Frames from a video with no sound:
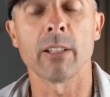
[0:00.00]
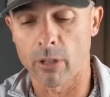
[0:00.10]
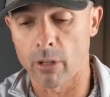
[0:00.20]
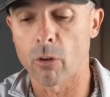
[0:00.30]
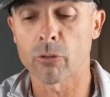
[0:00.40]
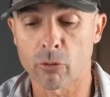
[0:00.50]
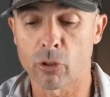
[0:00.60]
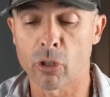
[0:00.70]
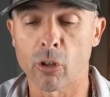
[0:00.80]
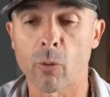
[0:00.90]
So you go
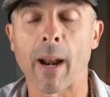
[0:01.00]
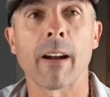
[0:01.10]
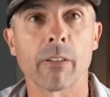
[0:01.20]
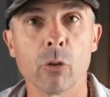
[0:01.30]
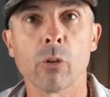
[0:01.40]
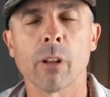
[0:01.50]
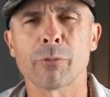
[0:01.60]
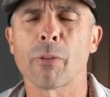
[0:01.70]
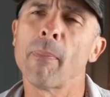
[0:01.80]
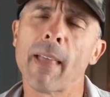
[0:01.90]
to the ground, two
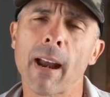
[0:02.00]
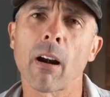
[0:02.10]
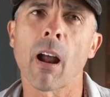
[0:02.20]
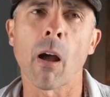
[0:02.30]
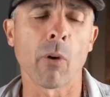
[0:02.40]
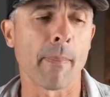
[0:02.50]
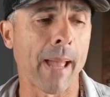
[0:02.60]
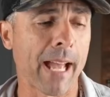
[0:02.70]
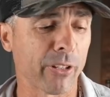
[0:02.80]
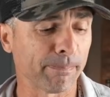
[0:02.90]
clubs from there, I would
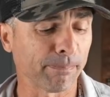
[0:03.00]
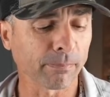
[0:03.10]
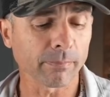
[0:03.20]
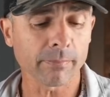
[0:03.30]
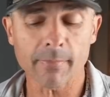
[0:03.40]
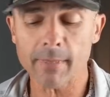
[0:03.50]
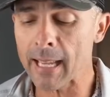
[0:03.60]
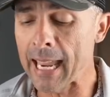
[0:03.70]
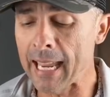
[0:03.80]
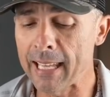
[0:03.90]
imagine.
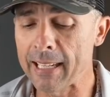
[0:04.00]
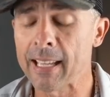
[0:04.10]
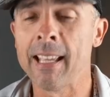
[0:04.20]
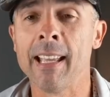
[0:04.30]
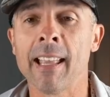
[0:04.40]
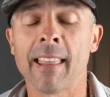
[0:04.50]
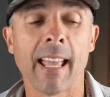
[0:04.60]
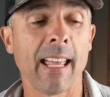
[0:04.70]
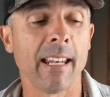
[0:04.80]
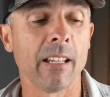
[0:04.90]
And
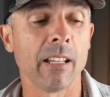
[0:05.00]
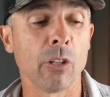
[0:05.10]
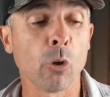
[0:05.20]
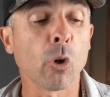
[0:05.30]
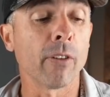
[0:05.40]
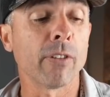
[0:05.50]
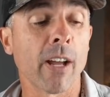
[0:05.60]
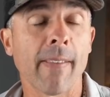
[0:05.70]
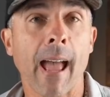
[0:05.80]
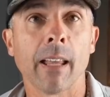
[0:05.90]
then you could have
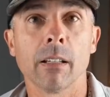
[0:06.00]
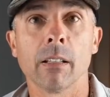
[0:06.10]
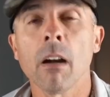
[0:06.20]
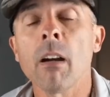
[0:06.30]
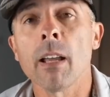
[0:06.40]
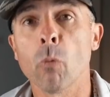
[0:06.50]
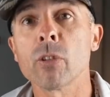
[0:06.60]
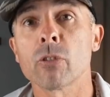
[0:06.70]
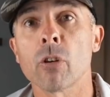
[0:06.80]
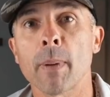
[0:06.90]
done that. All right,
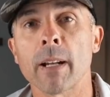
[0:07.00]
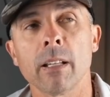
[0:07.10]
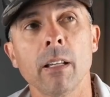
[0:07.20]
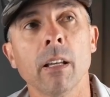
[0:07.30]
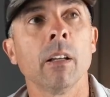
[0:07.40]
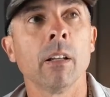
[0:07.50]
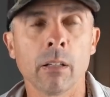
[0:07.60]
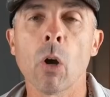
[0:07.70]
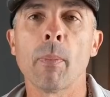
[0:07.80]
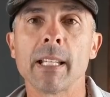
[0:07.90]
one stroke penalty,
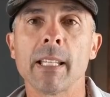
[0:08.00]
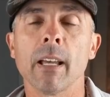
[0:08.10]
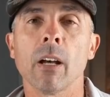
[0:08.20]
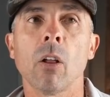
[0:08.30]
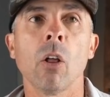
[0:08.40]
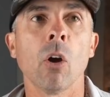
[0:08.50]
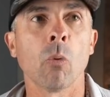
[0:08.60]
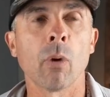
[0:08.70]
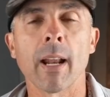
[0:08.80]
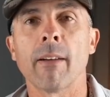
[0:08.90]
no big deal,
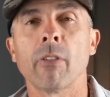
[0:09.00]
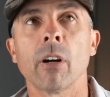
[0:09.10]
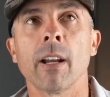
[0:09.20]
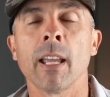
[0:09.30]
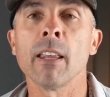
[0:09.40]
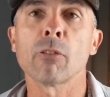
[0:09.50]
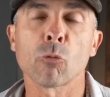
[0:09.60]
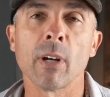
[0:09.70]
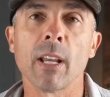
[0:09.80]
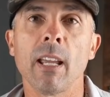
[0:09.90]
whatever. Hit
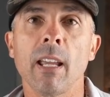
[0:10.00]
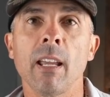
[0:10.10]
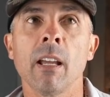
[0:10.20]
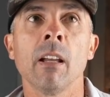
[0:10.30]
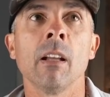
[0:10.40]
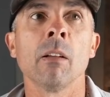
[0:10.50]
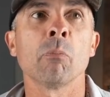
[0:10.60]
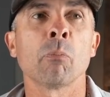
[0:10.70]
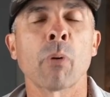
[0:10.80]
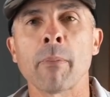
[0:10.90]
three,
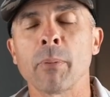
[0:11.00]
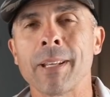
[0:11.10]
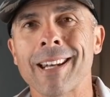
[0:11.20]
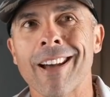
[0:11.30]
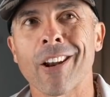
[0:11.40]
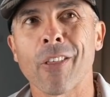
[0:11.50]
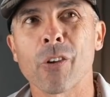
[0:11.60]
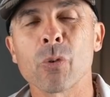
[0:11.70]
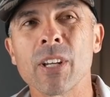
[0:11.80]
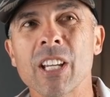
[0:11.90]
probably not on the
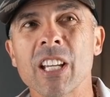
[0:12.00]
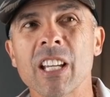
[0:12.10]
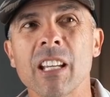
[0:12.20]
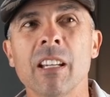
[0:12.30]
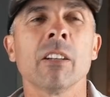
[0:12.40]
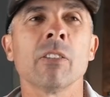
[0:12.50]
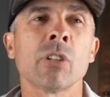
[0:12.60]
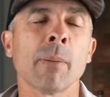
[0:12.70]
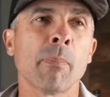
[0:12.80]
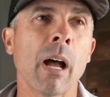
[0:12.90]
green,
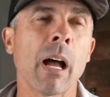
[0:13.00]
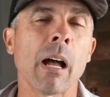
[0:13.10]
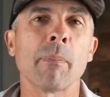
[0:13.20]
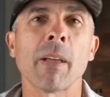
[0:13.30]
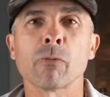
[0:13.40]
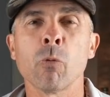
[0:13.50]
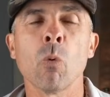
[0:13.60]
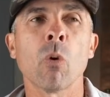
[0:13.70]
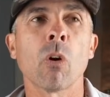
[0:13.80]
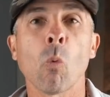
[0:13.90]
chip up, that's
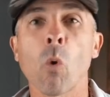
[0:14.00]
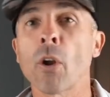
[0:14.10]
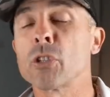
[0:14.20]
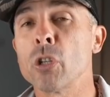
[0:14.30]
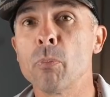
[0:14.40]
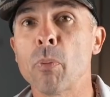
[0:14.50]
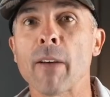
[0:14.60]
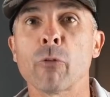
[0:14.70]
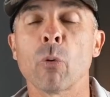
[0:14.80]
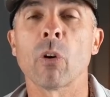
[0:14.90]
four, one or two
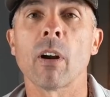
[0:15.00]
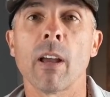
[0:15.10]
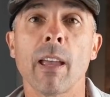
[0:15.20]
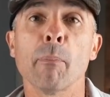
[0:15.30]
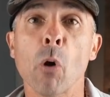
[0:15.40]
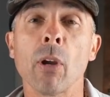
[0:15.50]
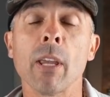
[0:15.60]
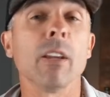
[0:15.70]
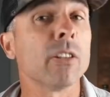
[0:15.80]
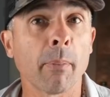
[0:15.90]
putt for a
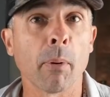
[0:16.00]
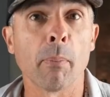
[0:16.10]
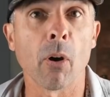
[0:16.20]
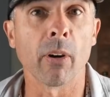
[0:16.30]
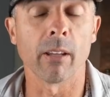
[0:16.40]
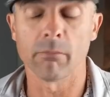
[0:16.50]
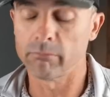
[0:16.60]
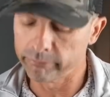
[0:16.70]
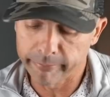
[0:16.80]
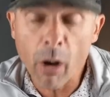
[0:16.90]
bogey, double bogey.
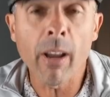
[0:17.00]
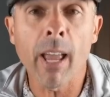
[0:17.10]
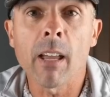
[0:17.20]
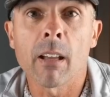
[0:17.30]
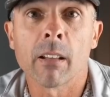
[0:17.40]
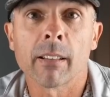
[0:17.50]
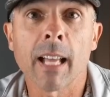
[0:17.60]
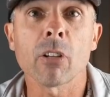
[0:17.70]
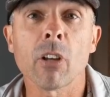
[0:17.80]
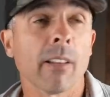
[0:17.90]
Okay,
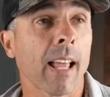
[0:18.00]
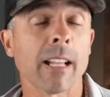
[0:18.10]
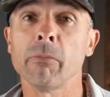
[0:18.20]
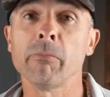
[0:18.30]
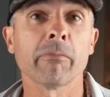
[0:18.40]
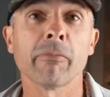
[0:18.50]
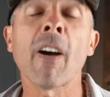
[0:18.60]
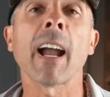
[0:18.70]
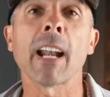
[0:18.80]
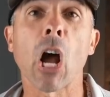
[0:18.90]
that's a, that's a
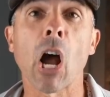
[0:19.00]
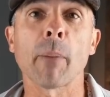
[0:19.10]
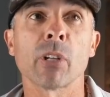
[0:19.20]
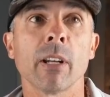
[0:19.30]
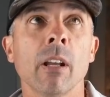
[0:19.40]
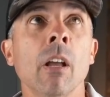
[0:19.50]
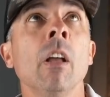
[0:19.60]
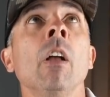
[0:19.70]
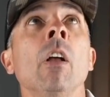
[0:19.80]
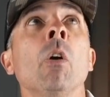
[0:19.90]
fine option.
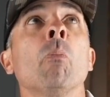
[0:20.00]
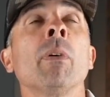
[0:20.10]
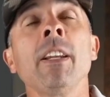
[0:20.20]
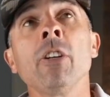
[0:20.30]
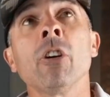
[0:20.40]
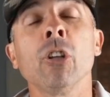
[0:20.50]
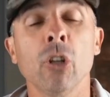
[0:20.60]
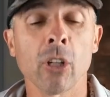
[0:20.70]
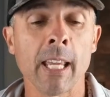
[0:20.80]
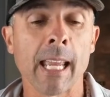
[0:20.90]
But then you're
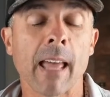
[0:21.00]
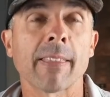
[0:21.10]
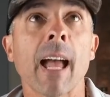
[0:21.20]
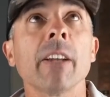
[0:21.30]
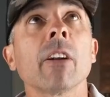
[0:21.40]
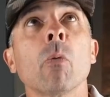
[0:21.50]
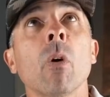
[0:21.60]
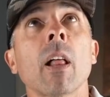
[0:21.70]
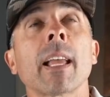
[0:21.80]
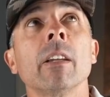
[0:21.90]
looking at that and you're like,
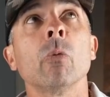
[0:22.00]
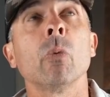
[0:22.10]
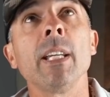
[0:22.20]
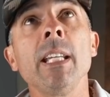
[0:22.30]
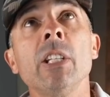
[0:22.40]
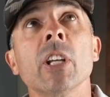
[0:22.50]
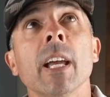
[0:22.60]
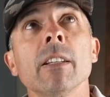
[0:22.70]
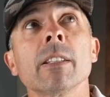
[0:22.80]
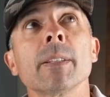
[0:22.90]
well, I can reach
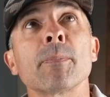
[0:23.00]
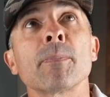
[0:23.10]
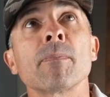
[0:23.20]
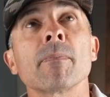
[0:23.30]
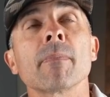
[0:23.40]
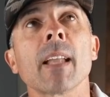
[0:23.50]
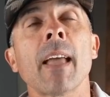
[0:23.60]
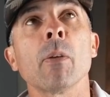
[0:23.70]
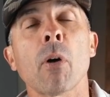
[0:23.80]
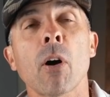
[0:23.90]
it
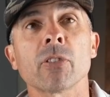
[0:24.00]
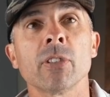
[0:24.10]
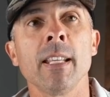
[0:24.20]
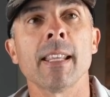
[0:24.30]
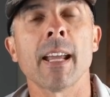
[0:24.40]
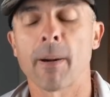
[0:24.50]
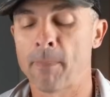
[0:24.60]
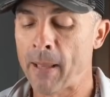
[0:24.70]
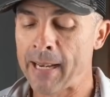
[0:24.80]
and the ball's sitting there.